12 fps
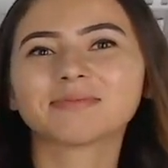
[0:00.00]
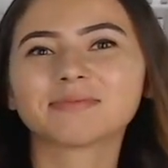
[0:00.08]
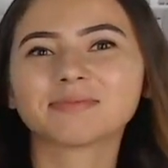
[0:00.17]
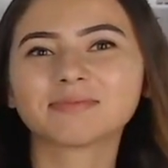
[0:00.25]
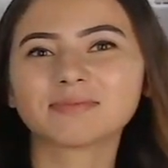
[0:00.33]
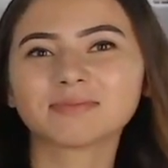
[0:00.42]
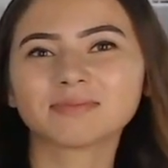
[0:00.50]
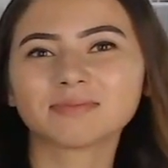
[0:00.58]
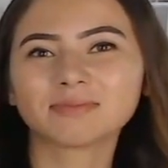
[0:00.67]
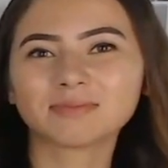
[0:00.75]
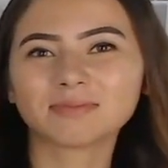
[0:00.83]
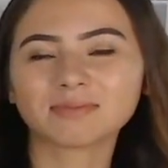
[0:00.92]

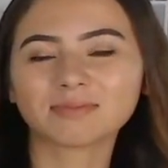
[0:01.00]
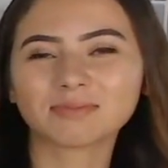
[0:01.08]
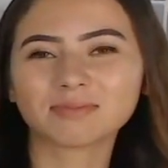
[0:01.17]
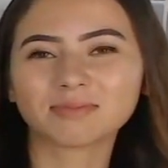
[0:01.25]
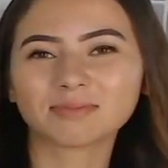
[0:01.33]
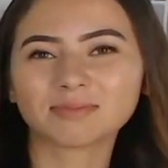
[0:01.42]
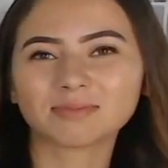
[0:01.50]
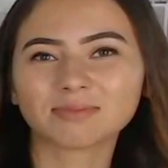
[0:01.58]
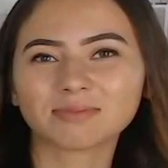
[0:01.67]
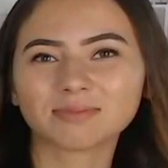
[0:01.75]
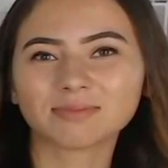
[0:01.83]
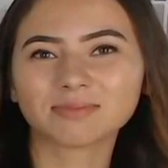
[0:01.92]

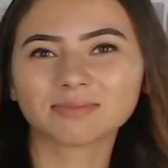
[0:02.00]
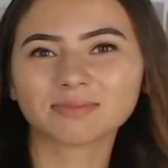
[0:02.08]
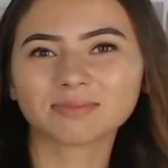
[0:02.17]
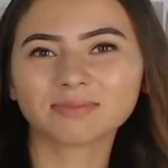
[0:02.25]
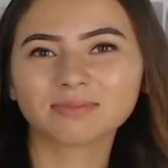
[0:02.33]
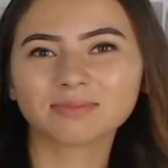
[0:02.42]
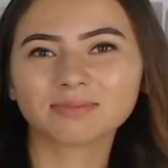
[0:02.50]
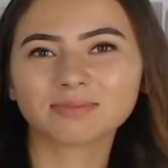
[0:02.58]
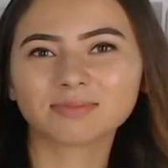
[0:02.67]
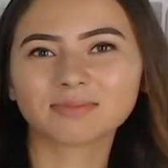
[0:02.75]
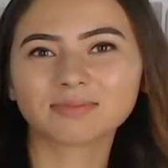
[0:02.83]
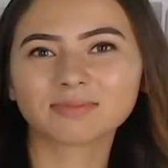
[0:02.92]
[no speech]